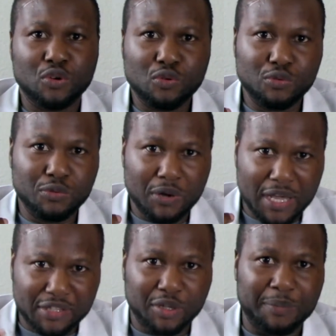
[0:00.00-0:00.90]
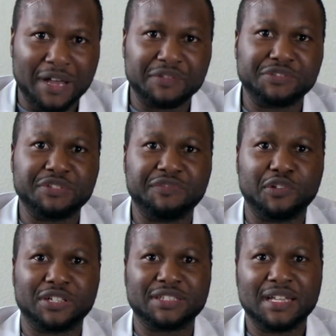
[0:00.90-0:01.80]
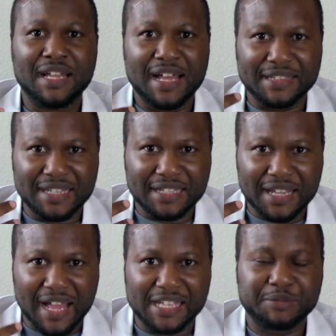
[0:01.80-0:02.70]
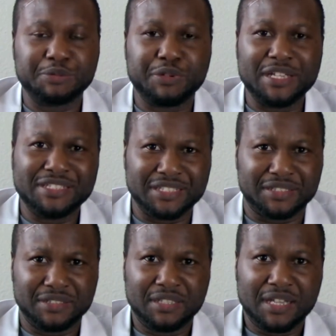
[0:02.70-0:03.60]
who end up having reflux and then aspirating.